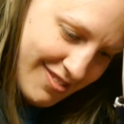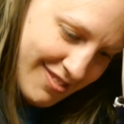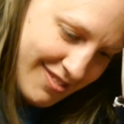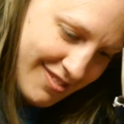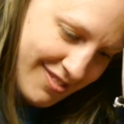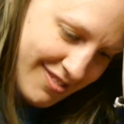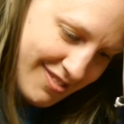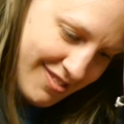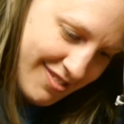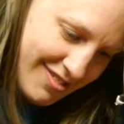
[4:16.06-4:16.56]

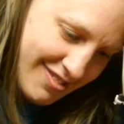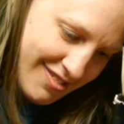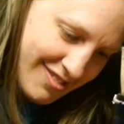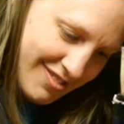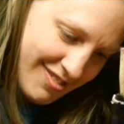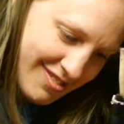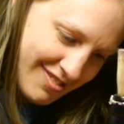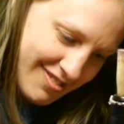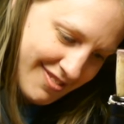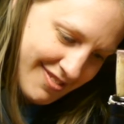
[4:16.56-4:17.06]
So
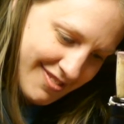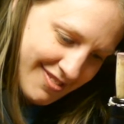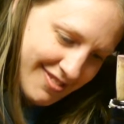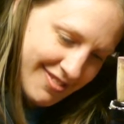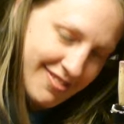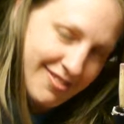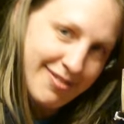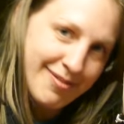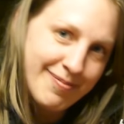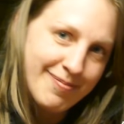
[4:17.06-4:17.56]
now Mal gets
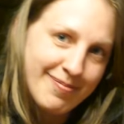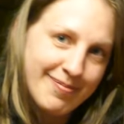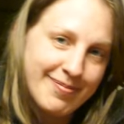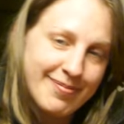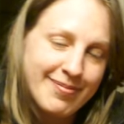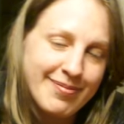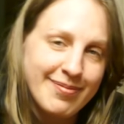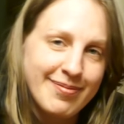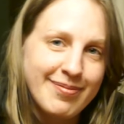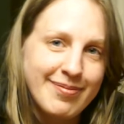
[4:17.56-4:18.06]
a chance to
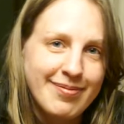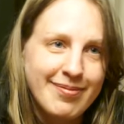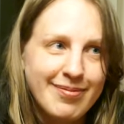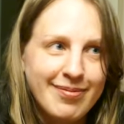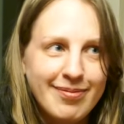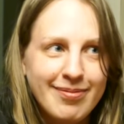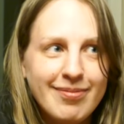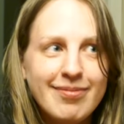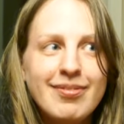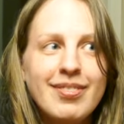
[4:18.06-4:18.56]
guess.
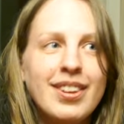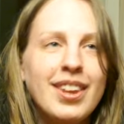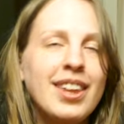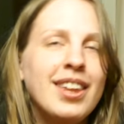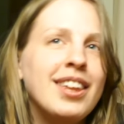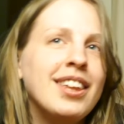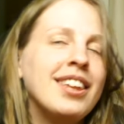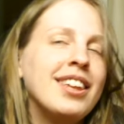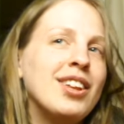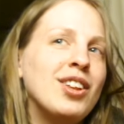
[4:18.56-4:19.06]

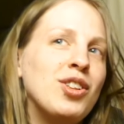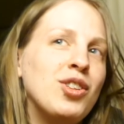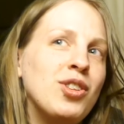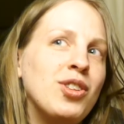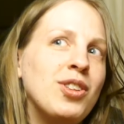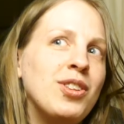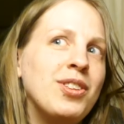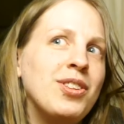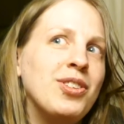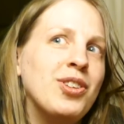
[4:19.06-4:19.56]

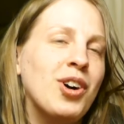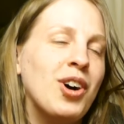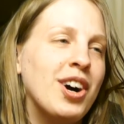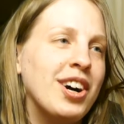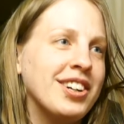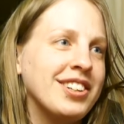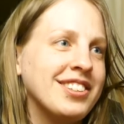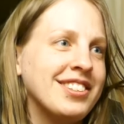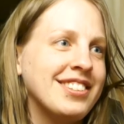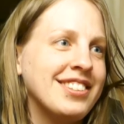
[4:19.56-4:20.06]

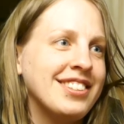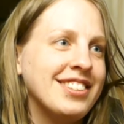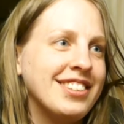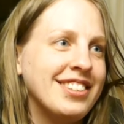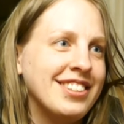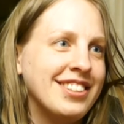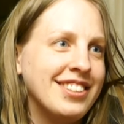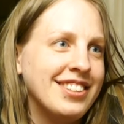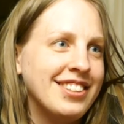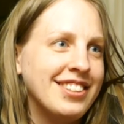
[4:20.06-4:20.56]
Dogs.
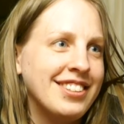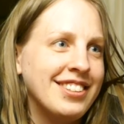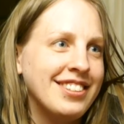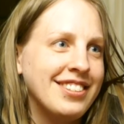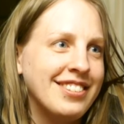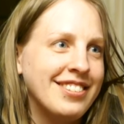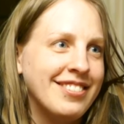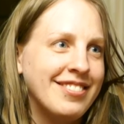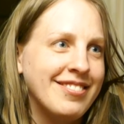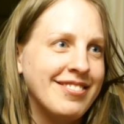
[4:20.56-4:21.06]

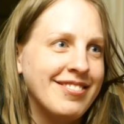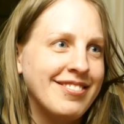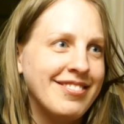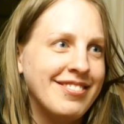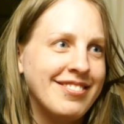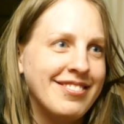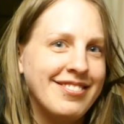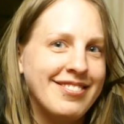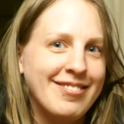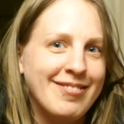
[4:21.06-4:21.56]

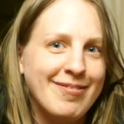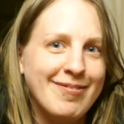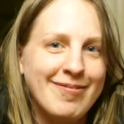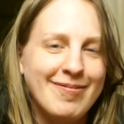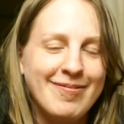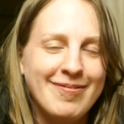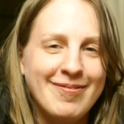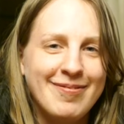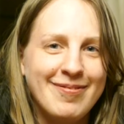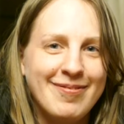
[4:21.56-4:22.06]
No.
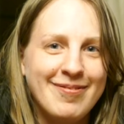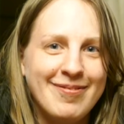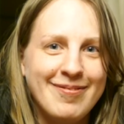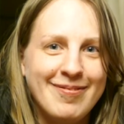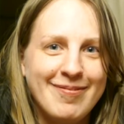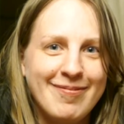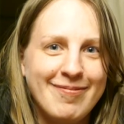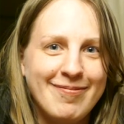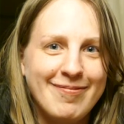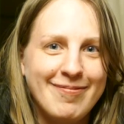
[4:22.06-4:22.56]

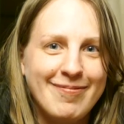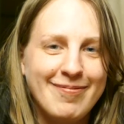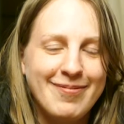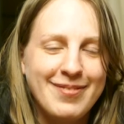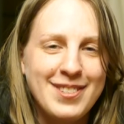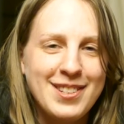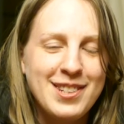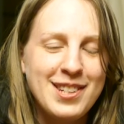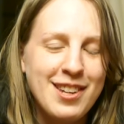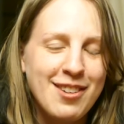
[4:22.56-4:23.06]

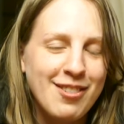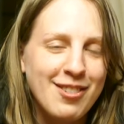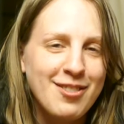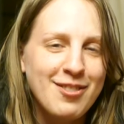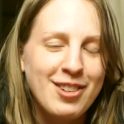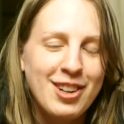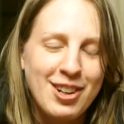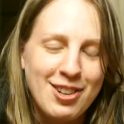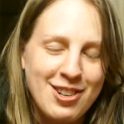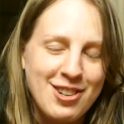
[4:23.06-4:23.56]
Steven,
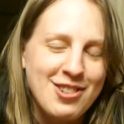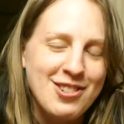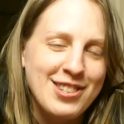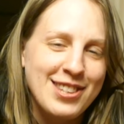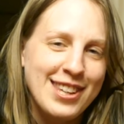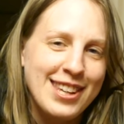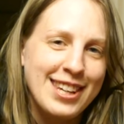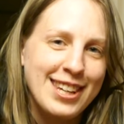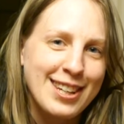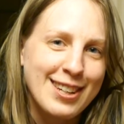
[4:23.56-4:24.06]
what are yours
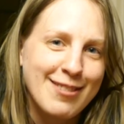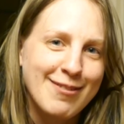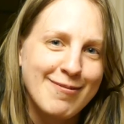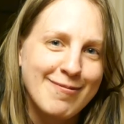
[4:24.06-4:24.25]
like?